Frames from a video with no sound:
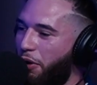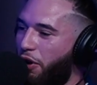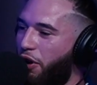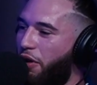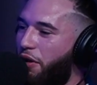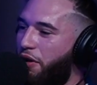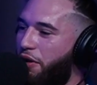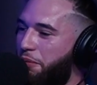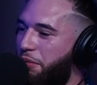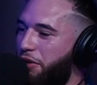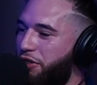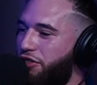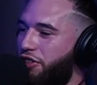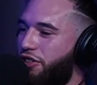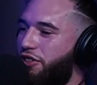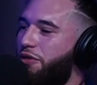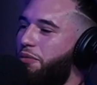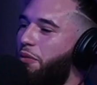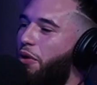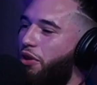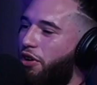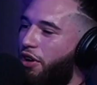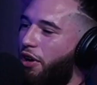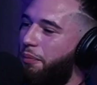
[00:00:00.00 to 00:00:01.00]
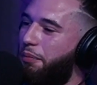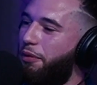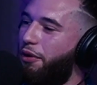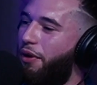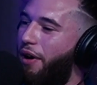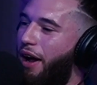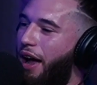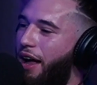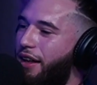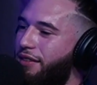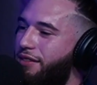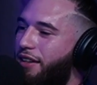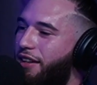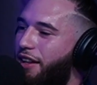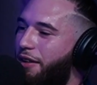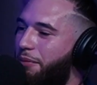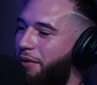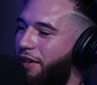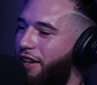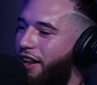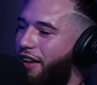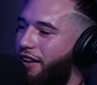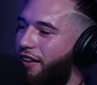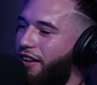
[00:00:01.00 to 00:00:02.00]
blow a bunch of smoke up your ass, and
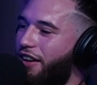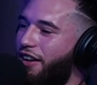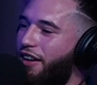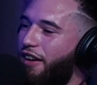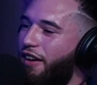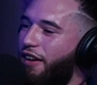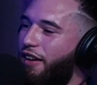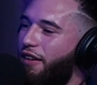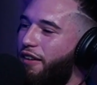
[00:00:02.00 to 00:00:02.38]
then be like,